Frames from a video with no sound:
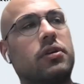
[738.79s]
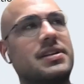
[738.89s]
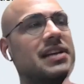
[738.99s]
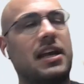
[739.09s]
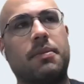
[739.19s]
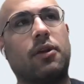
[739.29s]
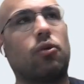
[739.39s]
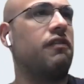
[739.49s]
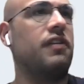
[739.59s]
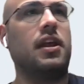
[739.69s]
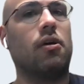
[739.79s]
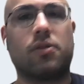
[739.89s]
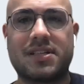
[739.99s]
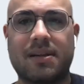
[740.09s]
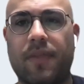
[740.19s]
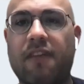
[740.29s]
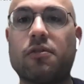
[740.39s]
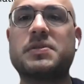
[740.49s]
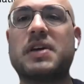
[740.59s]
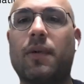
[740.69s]
or a statement or a video or
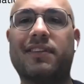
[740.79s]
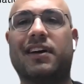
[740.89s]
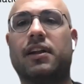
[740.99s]
something from someone